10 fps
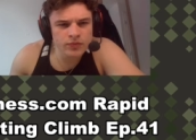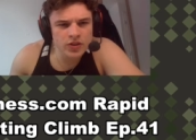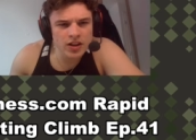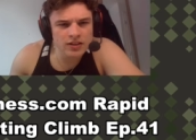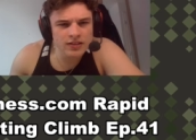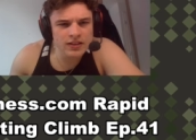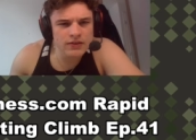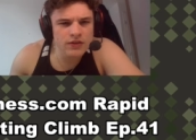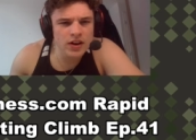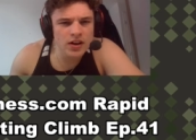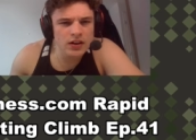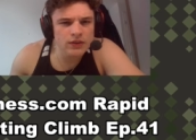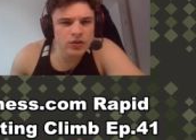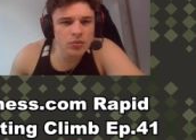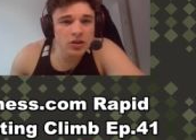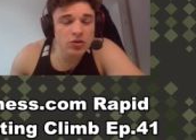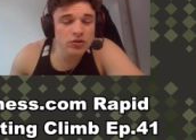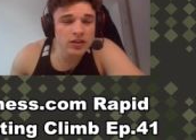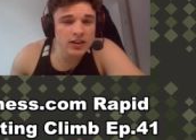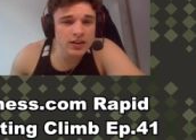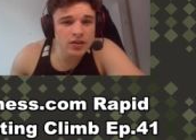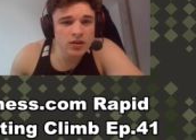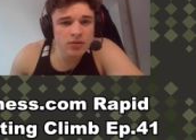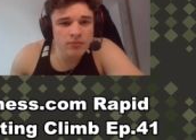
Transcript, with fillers: Knight e five, so he could take